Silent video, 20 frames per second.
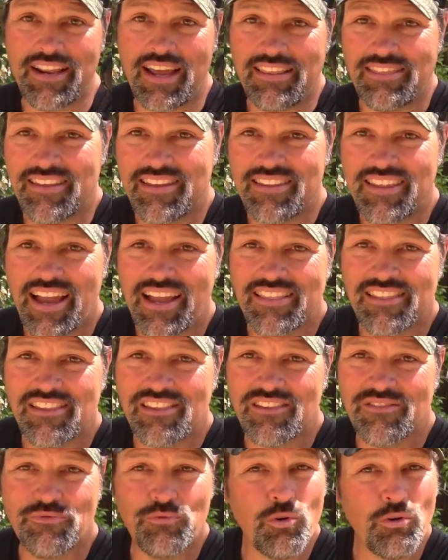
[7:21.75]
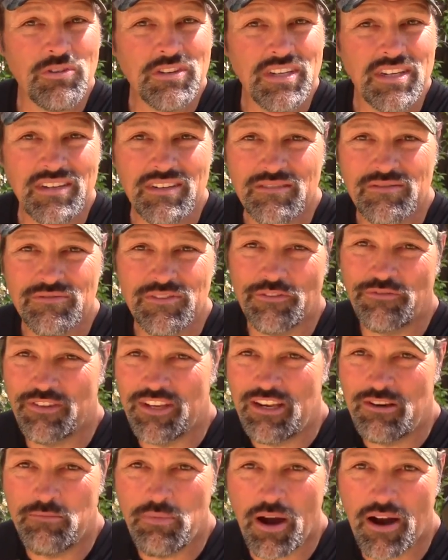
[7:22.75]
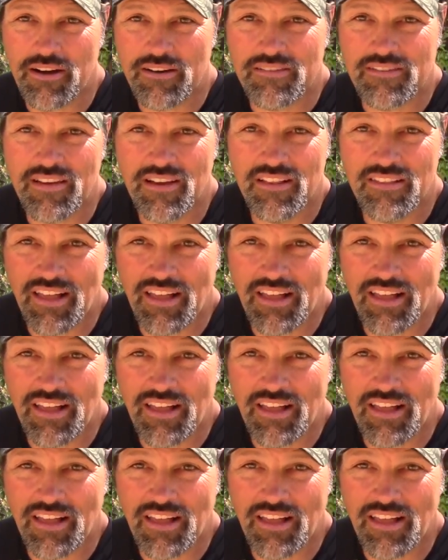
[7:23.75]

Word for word: I think that's 14, 15 bucks.